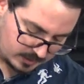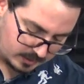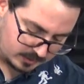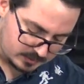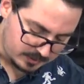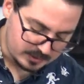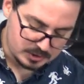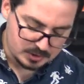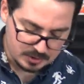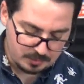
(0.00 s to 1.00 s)
Uh, so that
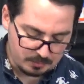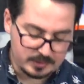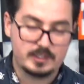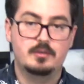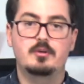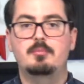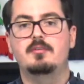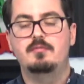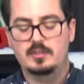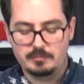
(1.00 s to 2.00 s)
should really grip
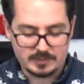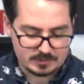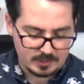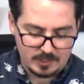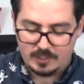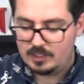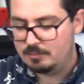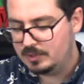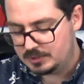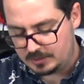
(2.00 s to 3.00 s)
the filaments
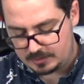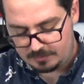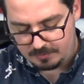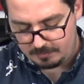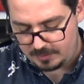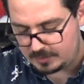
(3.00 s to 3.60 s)
and push it from the